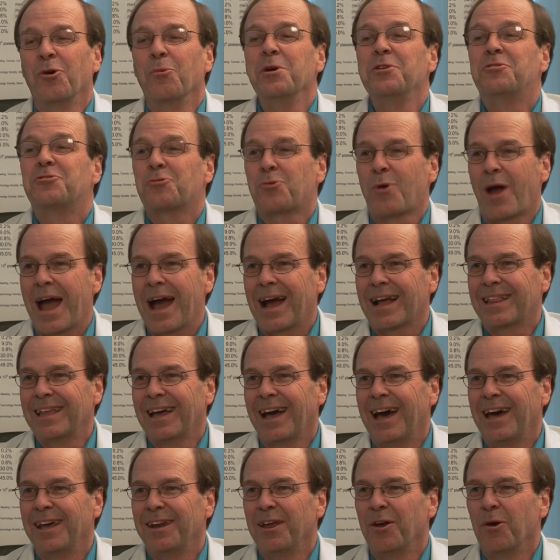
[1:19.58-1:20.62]
we track
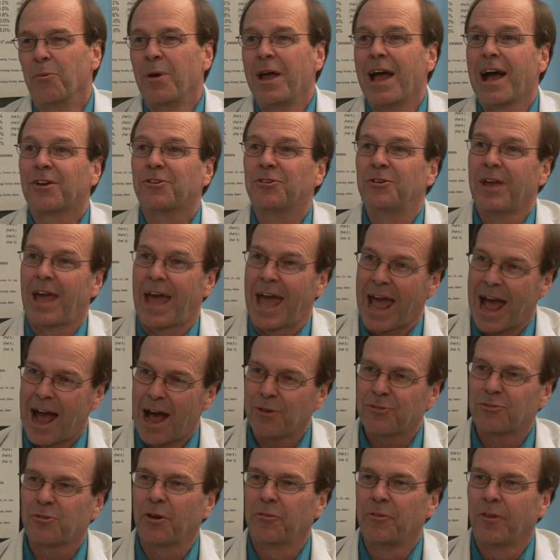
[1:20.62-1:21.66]
that, and we actually
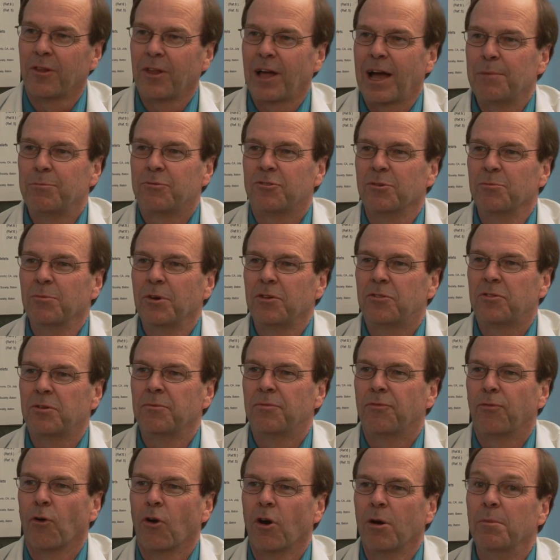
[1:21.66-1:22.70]
ask on the lab submission
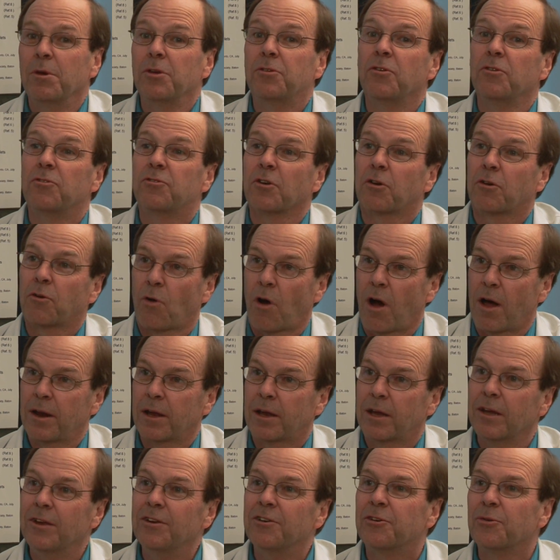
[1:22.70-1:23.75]
form, is this a chronic
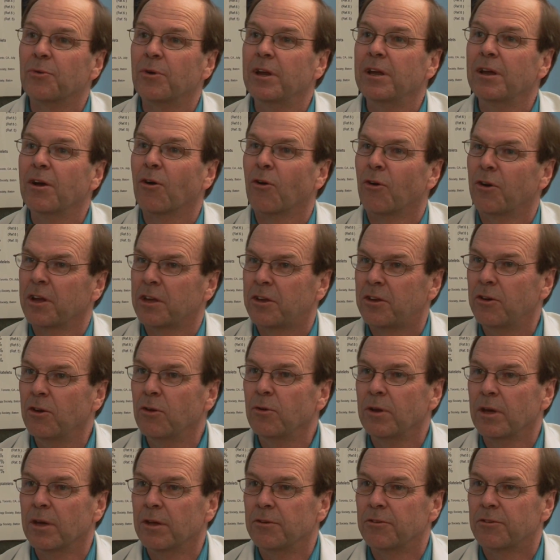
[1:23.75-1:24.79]
injury or an
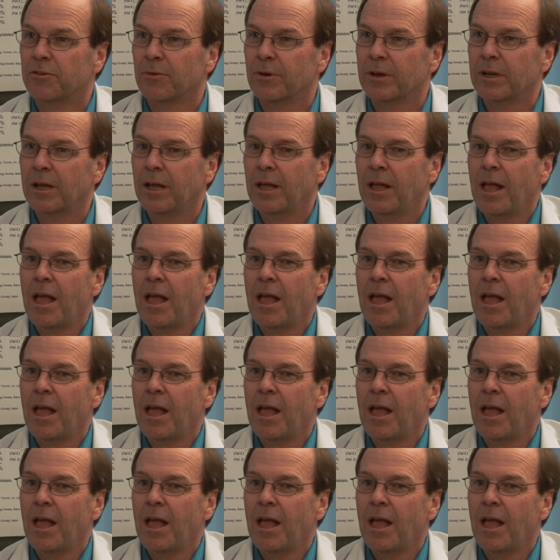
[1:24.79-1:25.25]
acute injury?